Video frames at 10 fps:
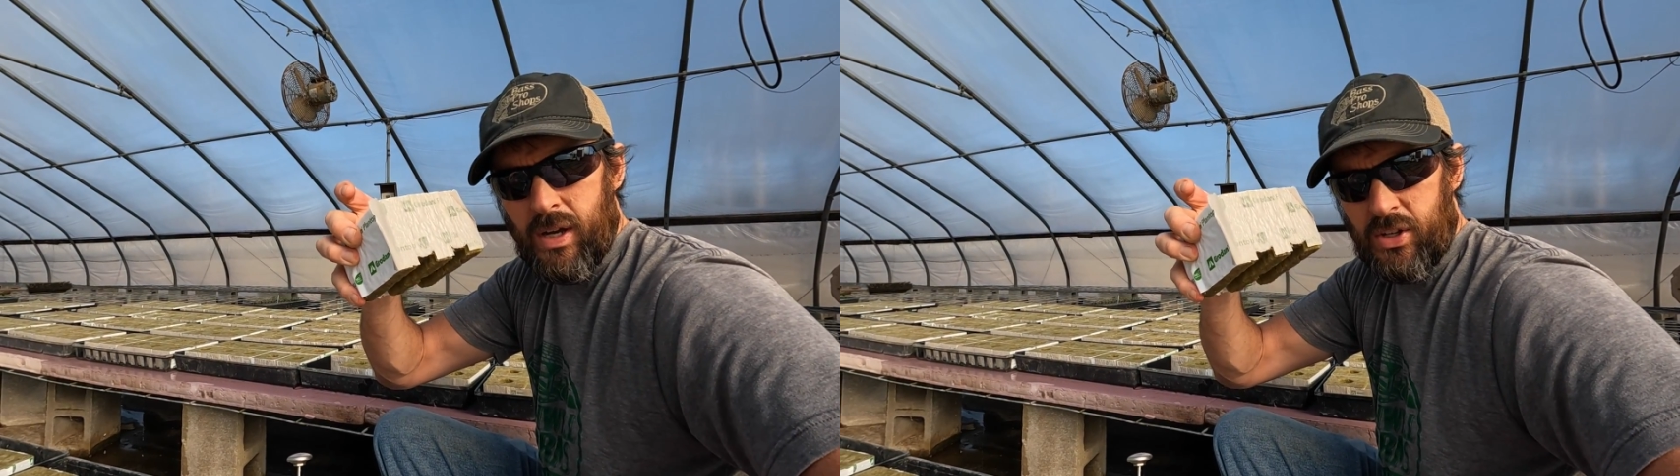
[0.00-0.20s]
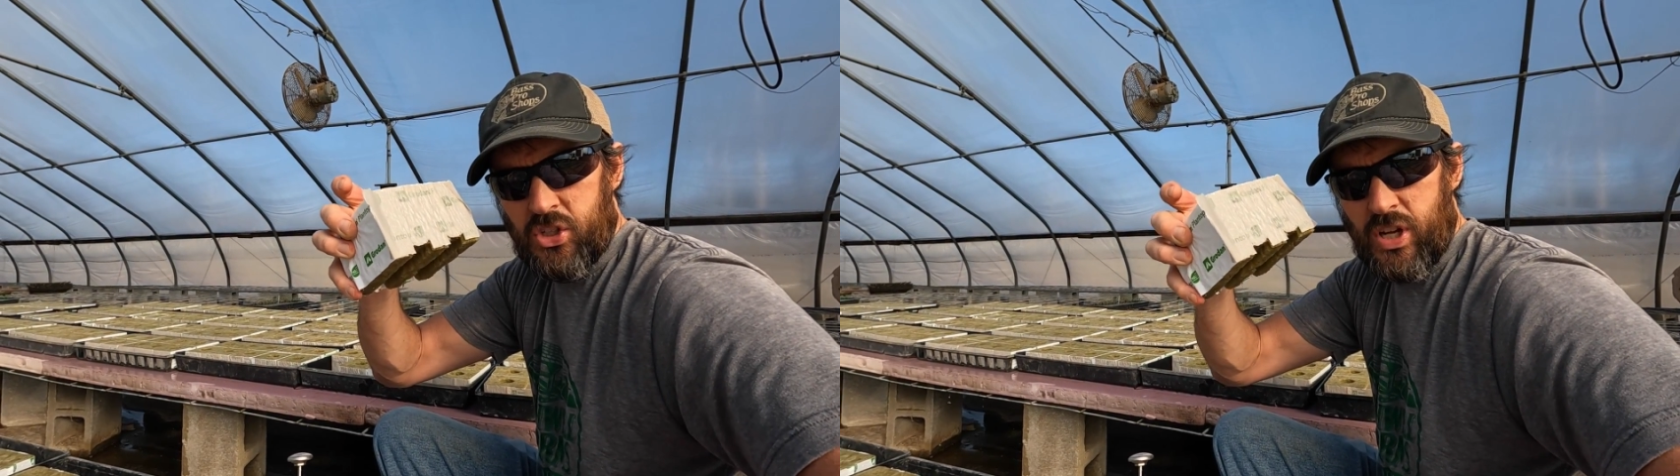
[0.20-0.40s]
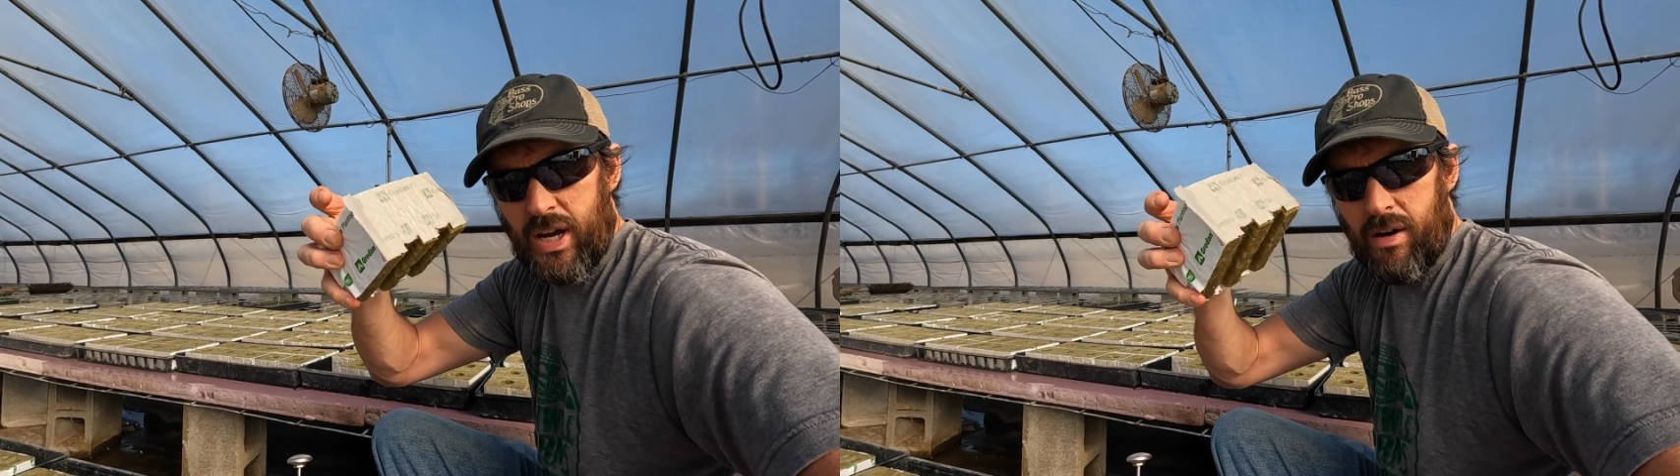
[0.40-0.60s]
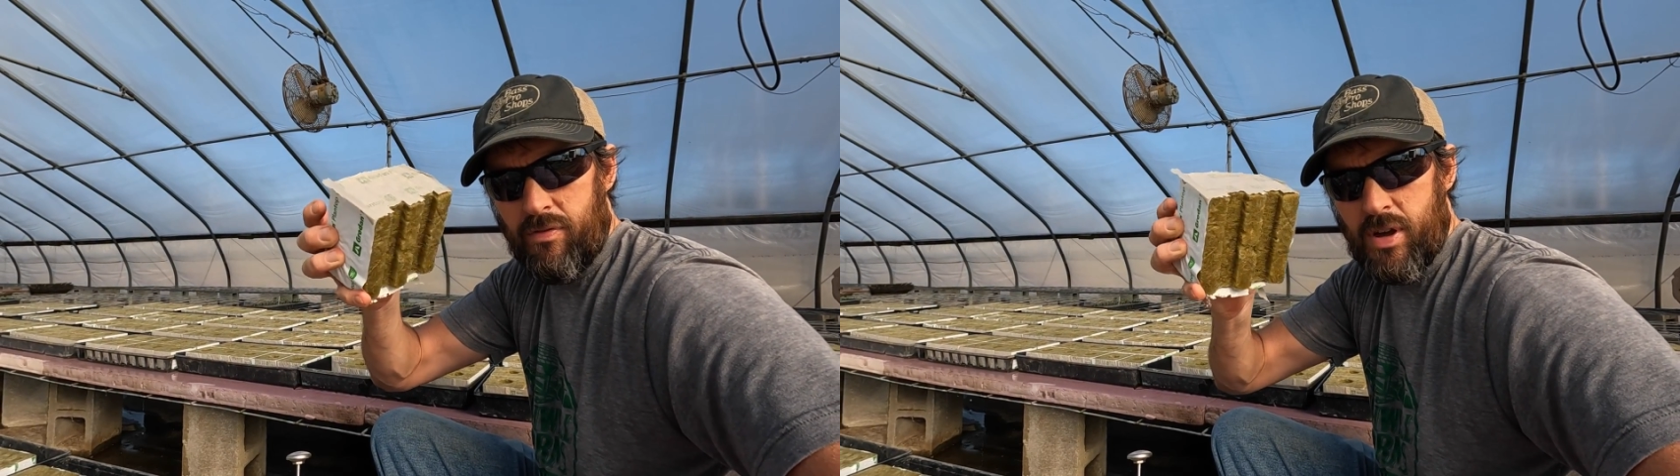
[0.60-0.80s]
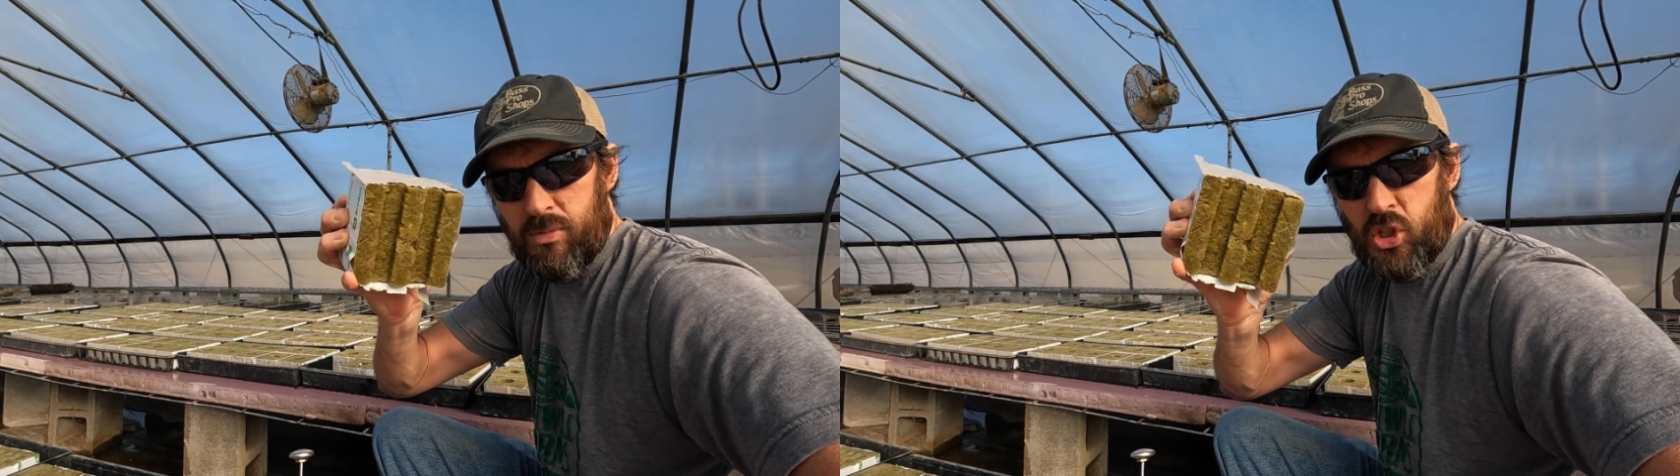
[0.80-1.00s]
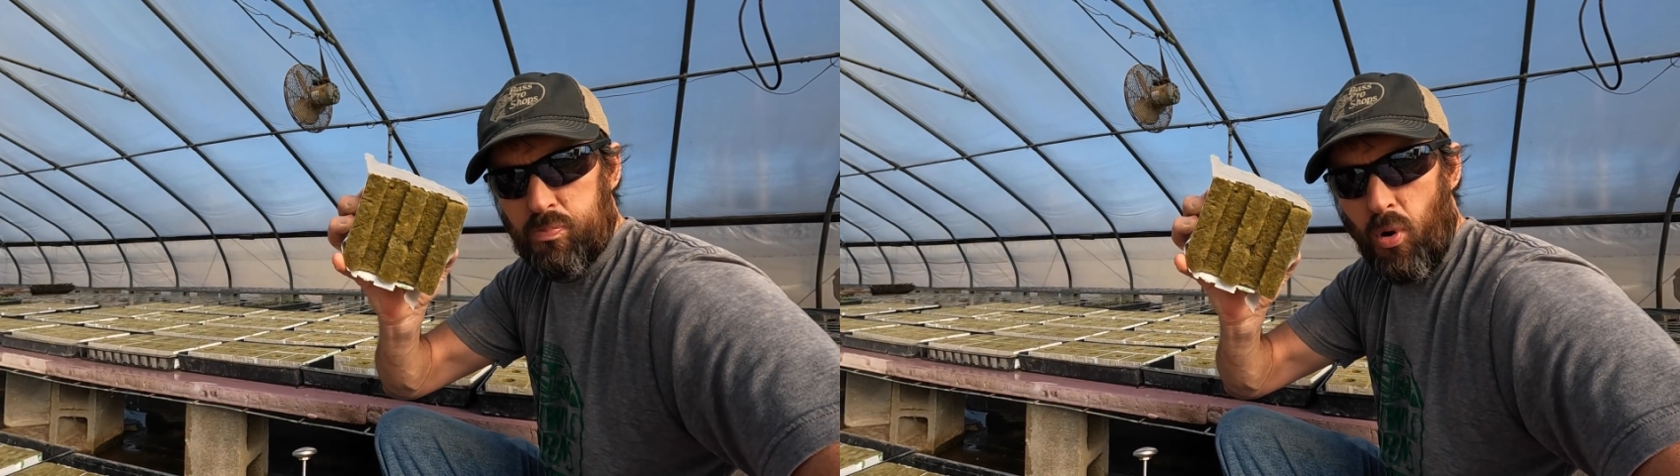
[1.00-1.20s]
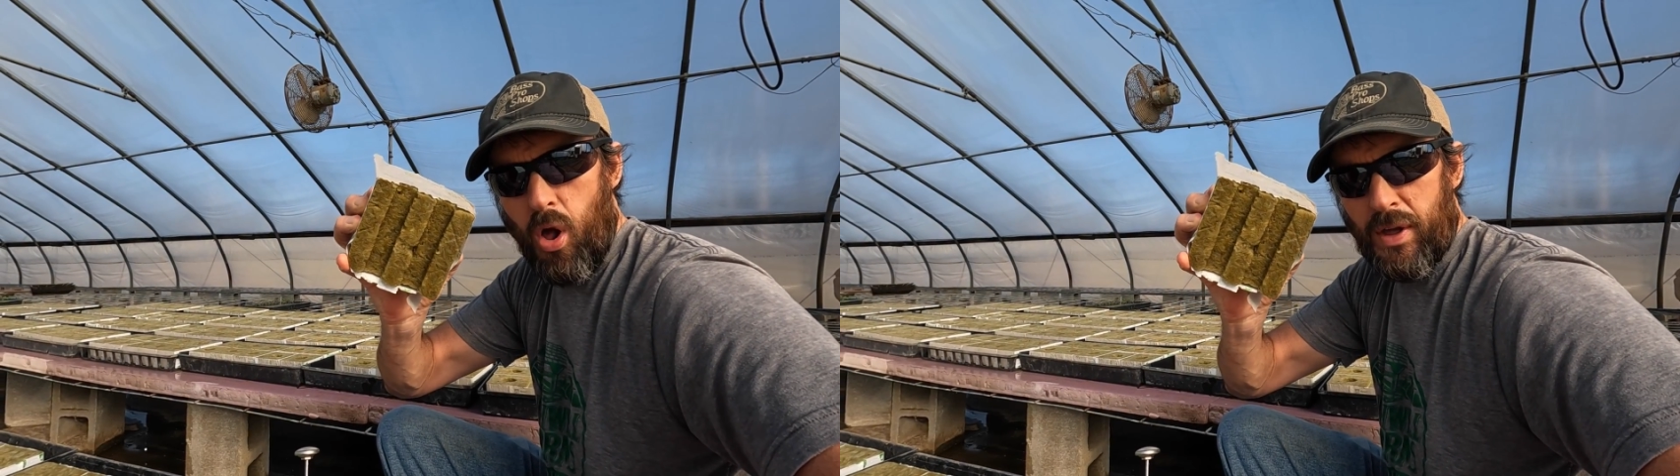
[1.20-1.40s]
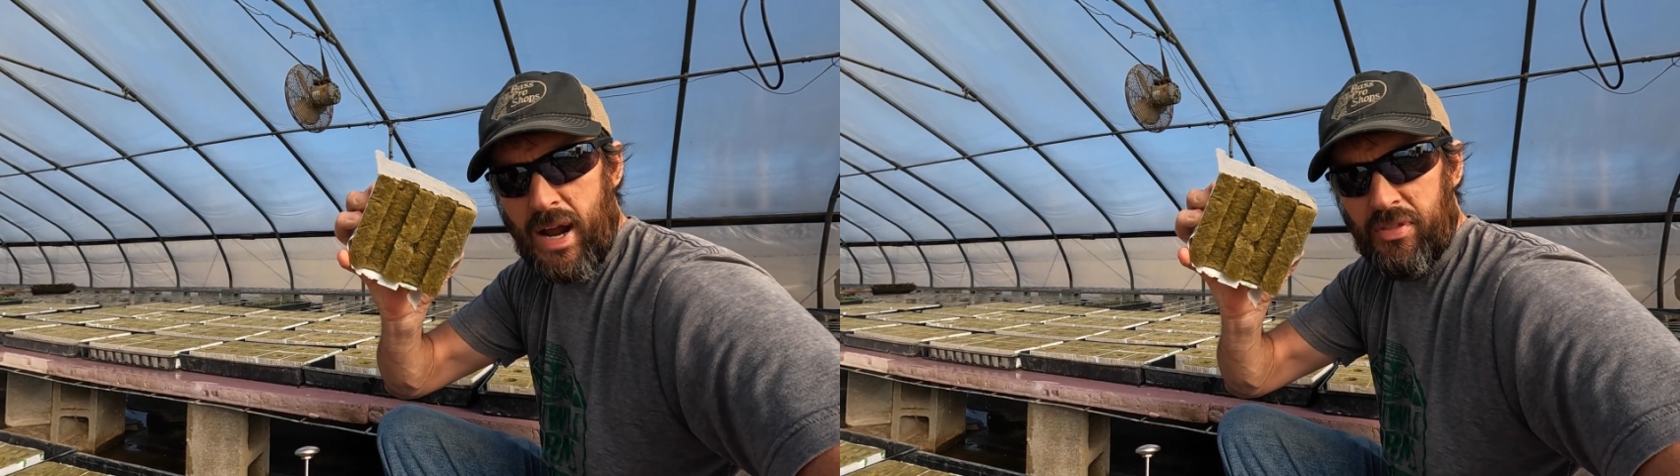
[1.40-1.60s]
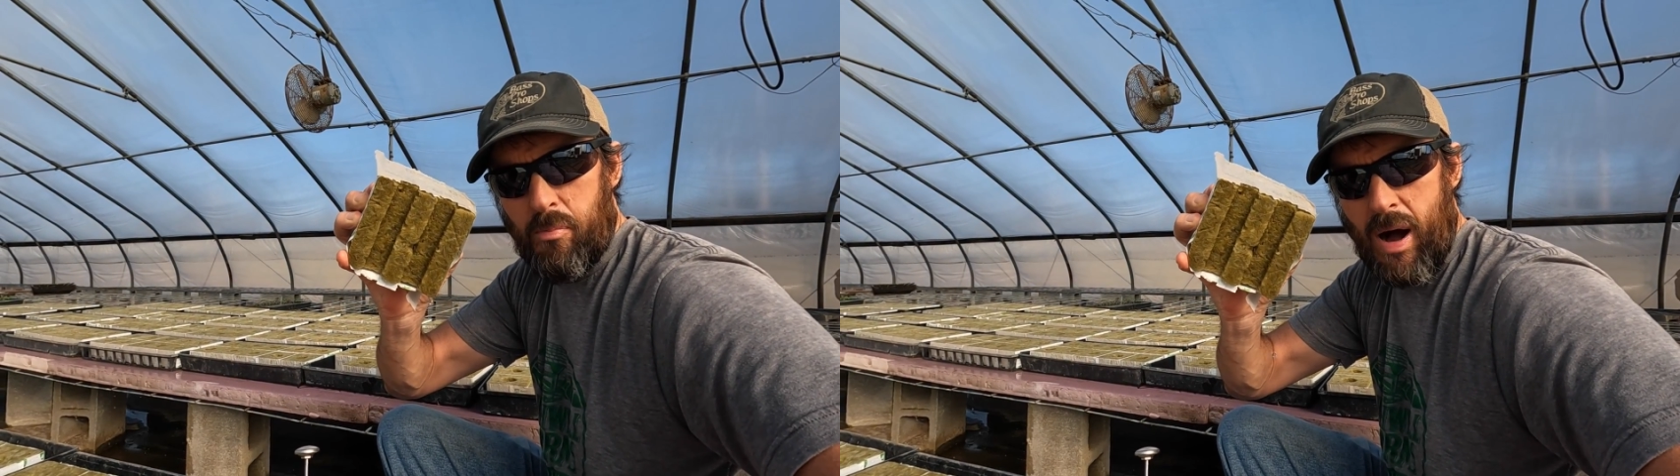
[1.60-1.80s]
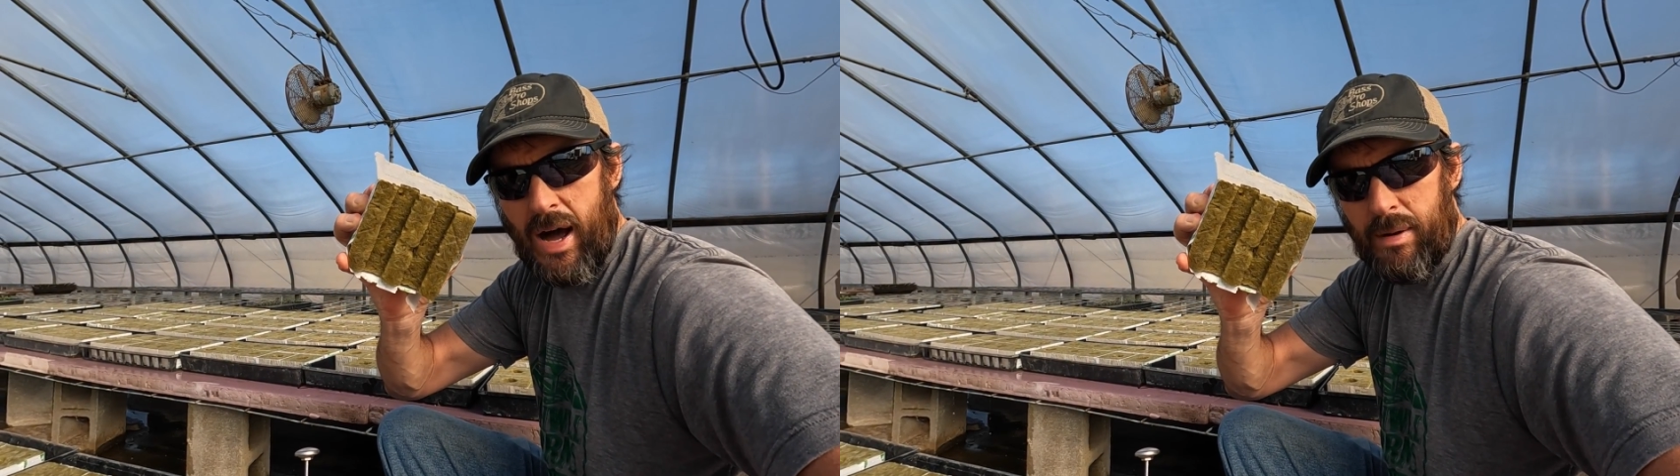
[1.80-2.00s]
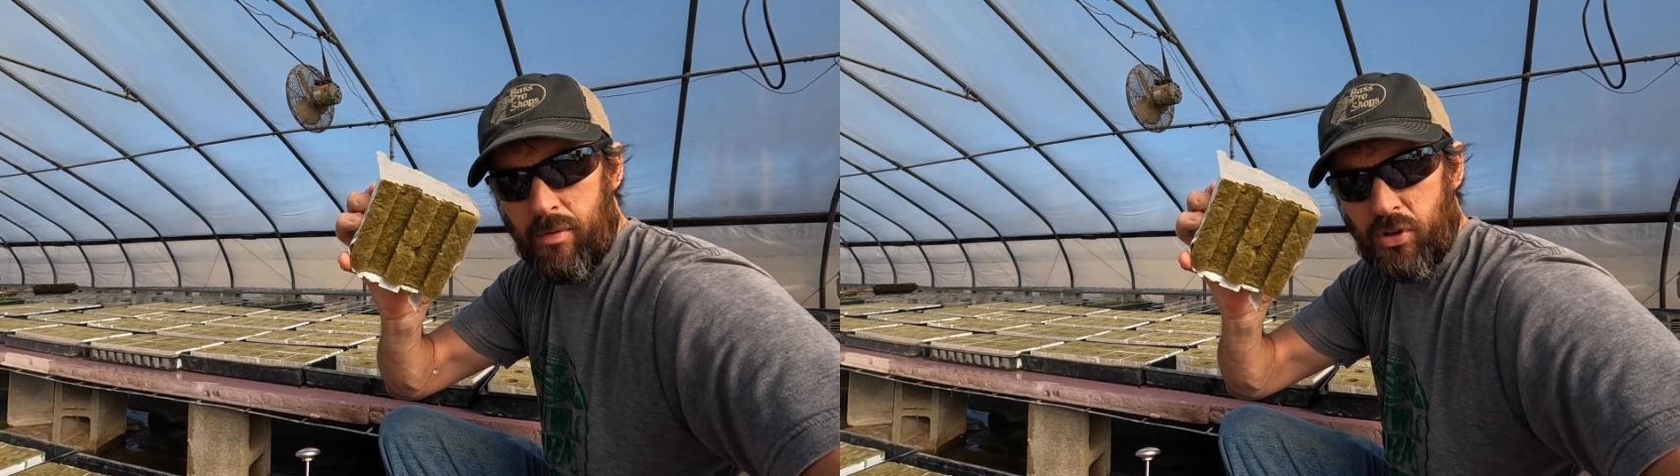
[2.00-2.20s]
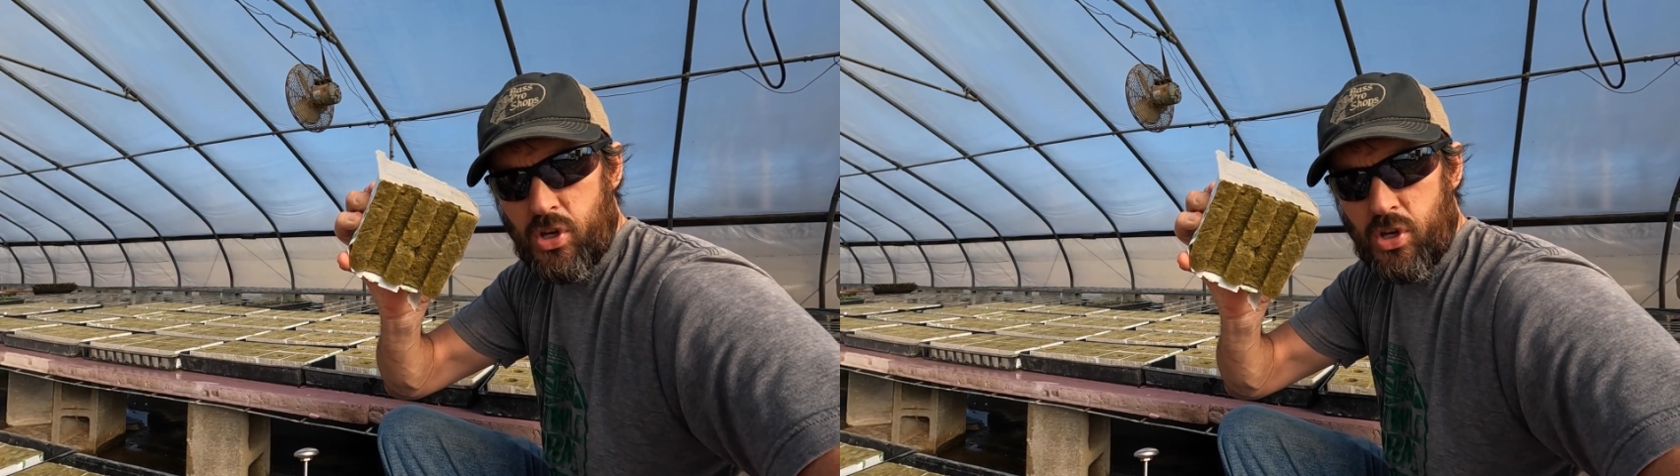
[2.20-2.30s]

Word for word: instead of them sprawling out the bottom of